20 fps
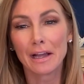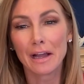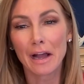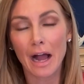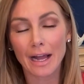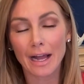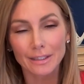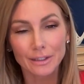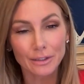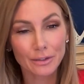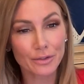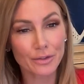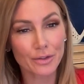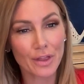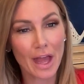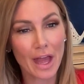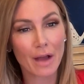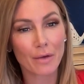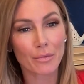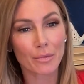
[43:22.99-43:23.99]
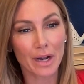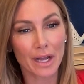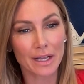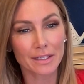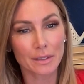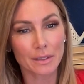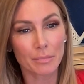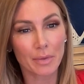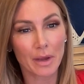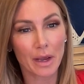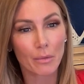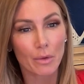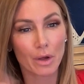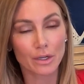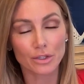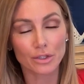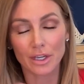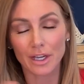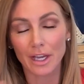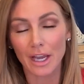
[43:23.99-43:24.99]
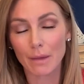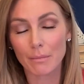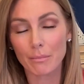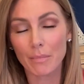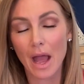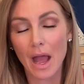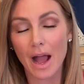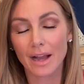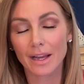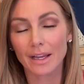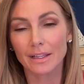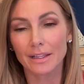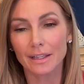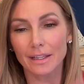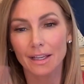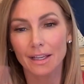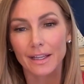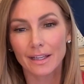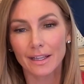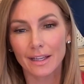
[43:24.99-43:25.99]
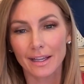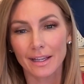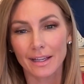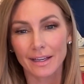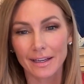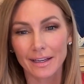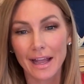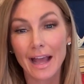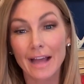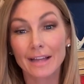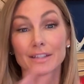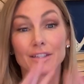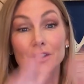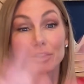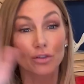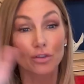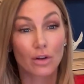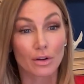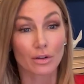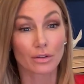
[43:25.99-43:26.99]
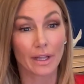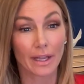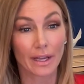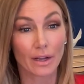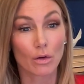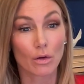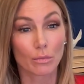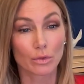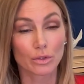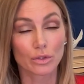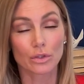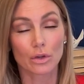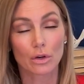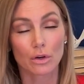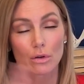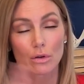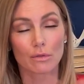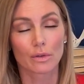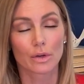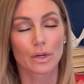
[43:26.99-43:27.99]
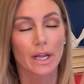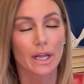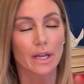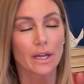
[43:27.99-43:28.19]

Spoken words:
I learned that when I did Baywatch and came back and had to start, like, almost start over again.